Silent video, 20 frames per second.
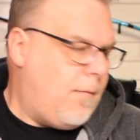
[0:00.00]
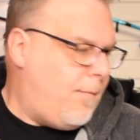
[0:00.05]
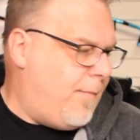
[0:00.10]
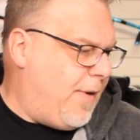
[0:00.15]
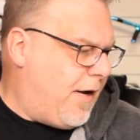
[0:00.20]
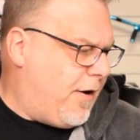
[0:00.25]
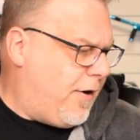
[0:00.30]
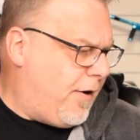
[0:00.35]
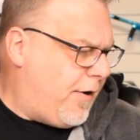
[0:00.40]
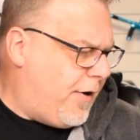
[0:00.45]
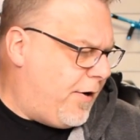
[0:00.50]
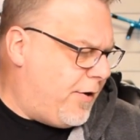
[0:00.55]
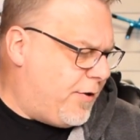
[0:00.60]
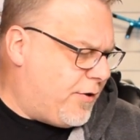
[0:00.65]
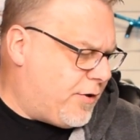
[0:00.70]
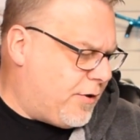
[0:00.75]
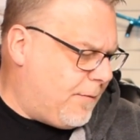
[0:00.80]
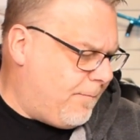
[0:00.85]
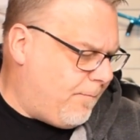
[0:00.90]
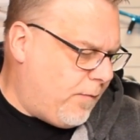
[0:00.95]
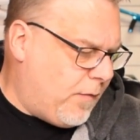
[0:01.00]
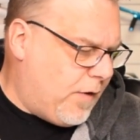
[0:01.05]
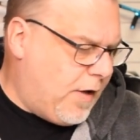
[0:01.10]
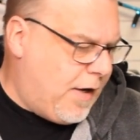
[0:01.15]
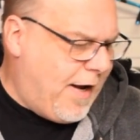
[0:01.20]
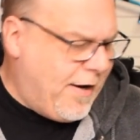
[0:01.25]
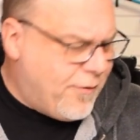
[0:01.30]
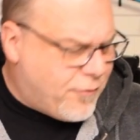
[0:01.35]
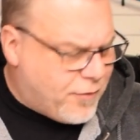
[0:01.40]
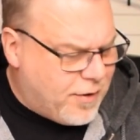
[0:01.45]
Because
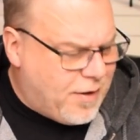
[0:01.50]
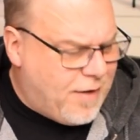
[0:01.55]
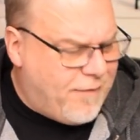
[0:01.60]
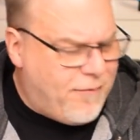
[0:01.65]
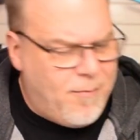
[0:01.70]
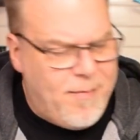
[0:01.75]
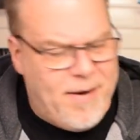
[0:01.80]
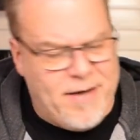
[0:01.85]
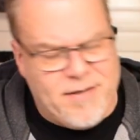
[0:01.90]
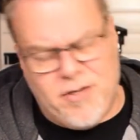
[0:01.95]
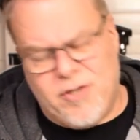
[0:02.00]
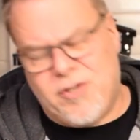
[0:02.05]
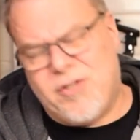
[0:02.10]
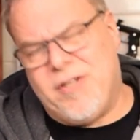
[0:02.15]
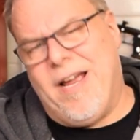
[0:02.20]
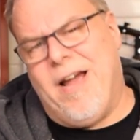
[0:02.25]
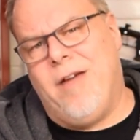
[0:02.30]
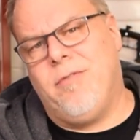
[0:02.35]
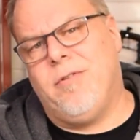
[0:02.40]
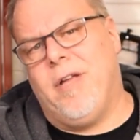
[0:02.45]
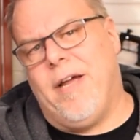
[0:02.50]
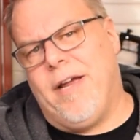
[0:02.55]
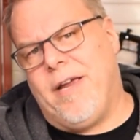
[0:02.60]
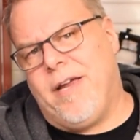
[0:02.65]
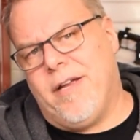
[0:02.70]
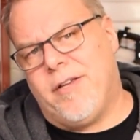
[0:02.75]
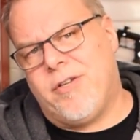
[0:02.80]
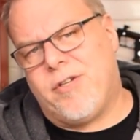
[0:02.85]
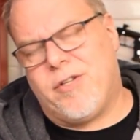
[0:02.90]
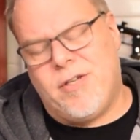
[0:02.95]
entry-level makes it sound
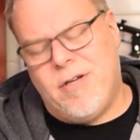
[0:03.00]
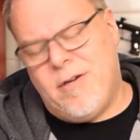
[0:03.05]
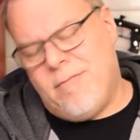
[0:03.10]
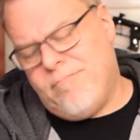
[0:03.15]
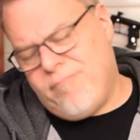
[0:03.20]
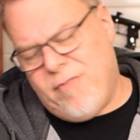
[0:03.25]
like it's,